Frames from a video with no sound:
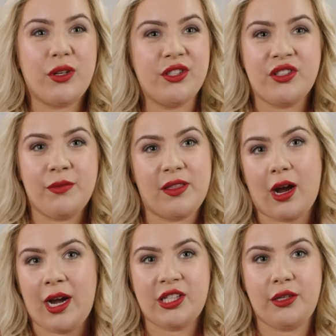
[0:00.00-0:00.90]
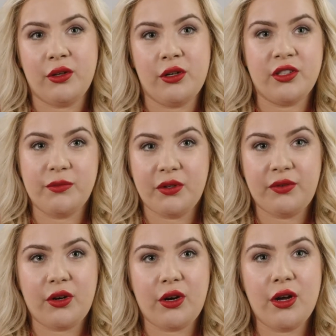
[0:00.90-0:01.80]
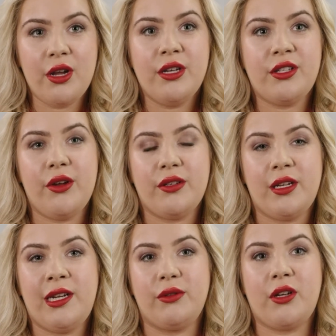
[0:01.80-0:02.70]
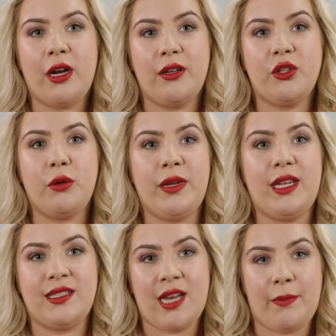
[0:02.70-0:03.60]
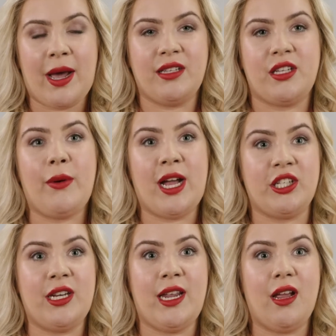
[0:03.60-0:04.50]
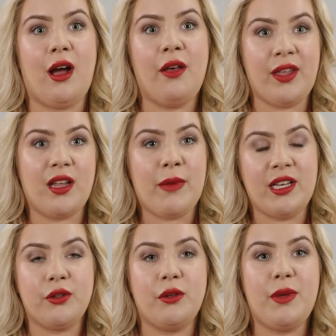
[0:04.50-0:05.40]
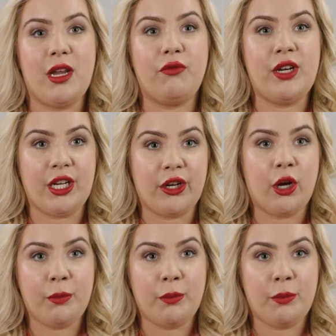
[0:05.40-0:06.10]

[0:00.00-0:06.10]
wasn't something that I actually thought of before. So it was, it was kind of took me a step back to go, actually, I think a mentor would be a really good